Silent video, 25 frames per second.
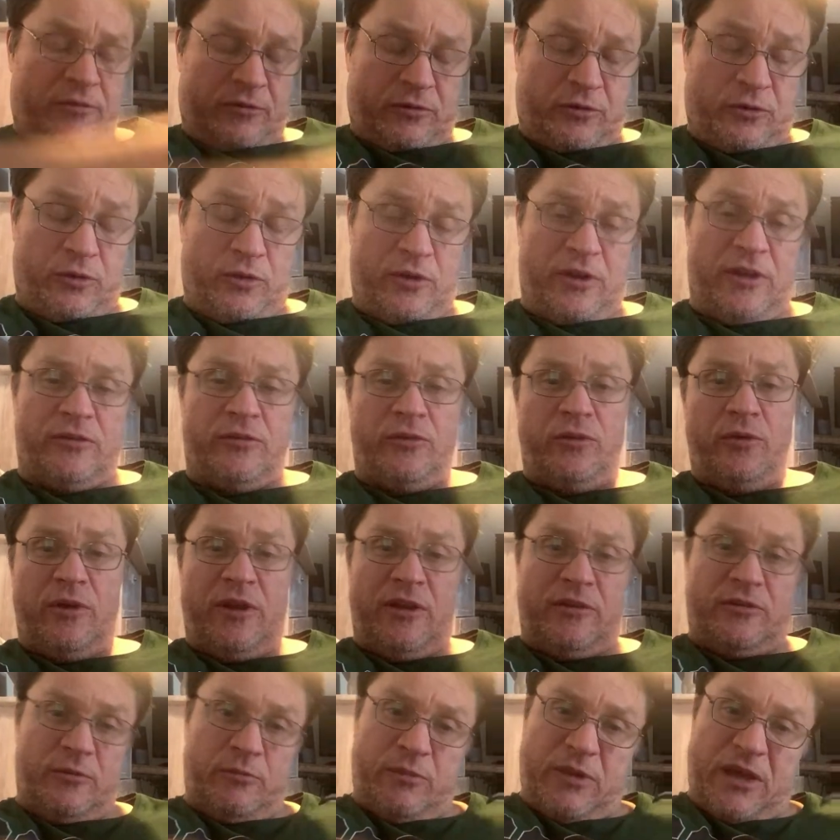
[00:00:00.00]
you
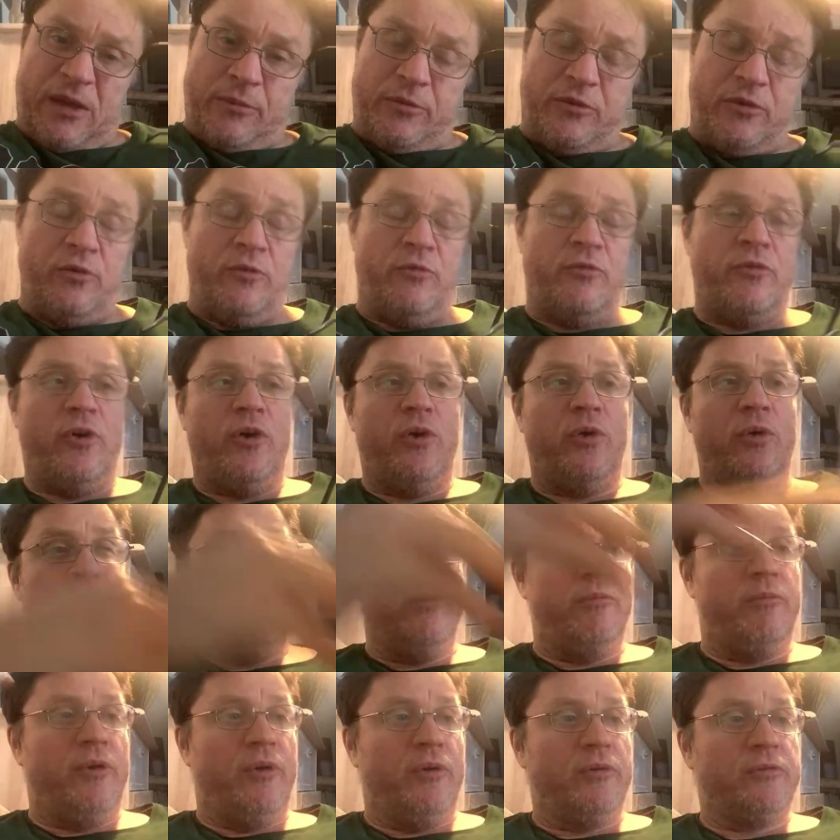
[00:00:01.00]
need to be able to roll
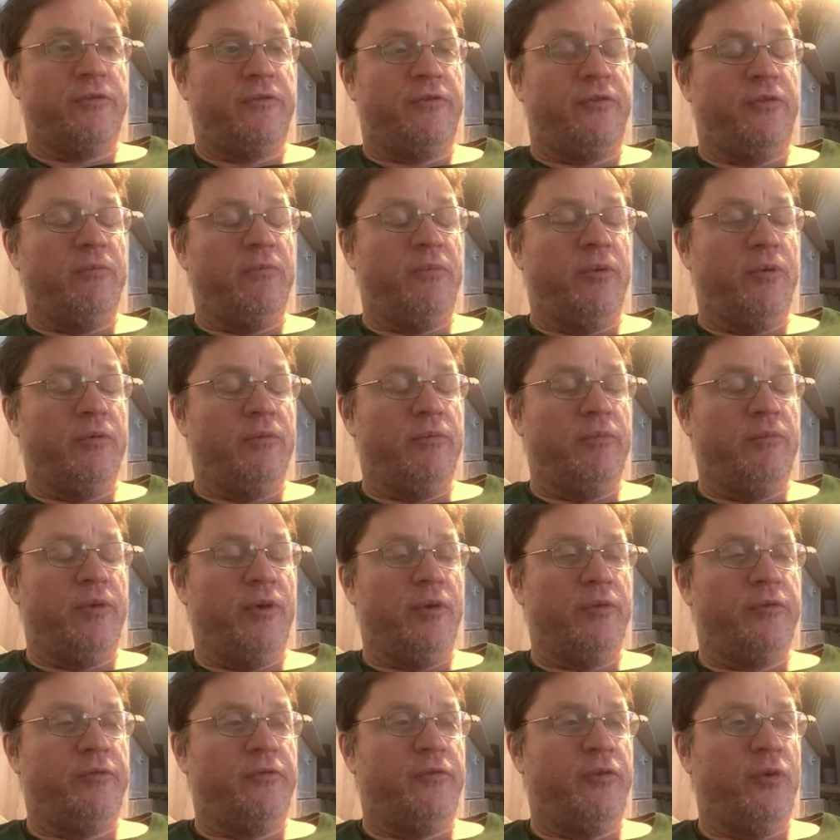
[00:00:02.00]

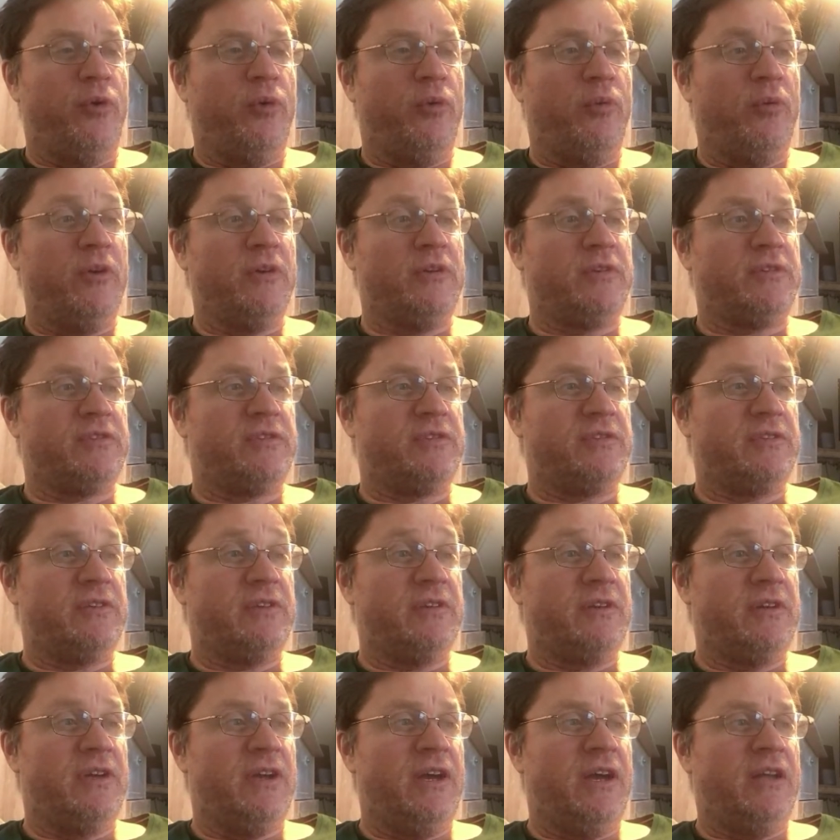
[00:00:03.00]
both forwards
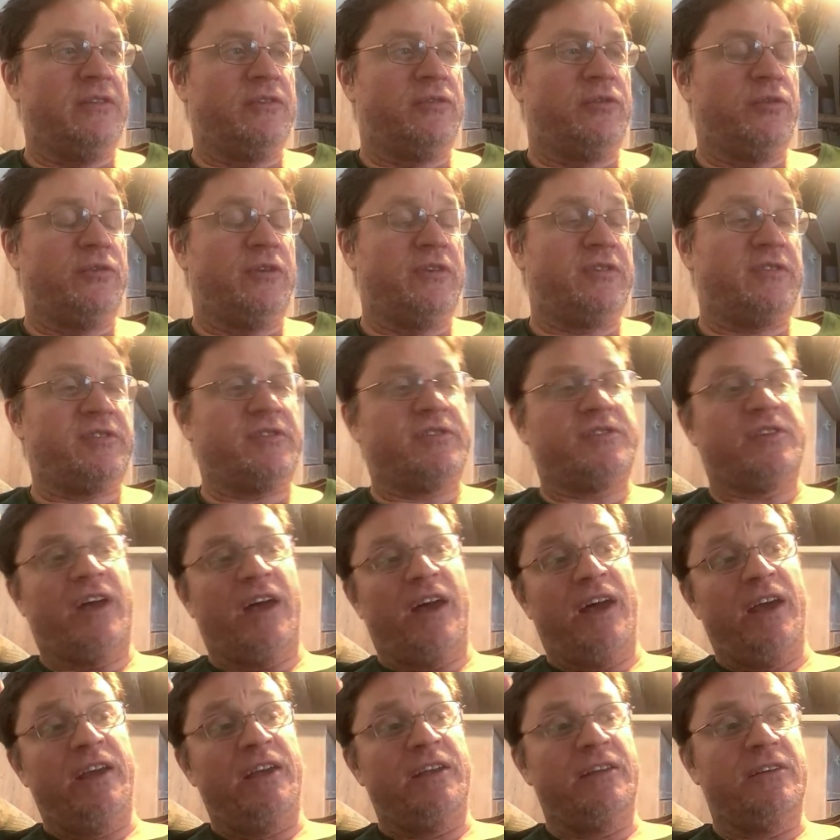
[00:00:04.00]
and to the
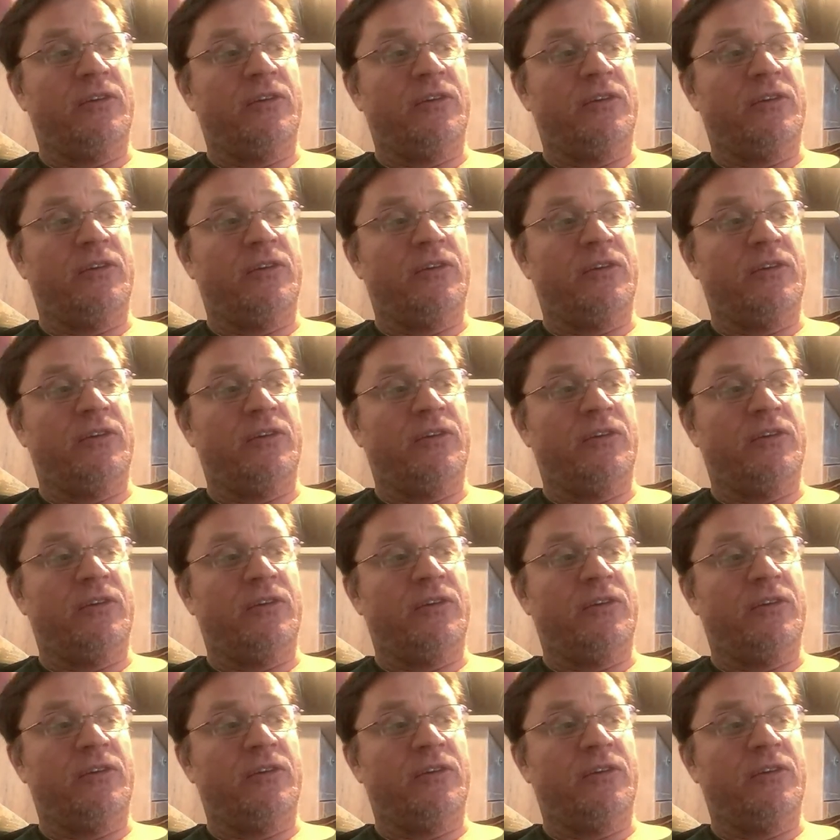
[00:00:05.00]
side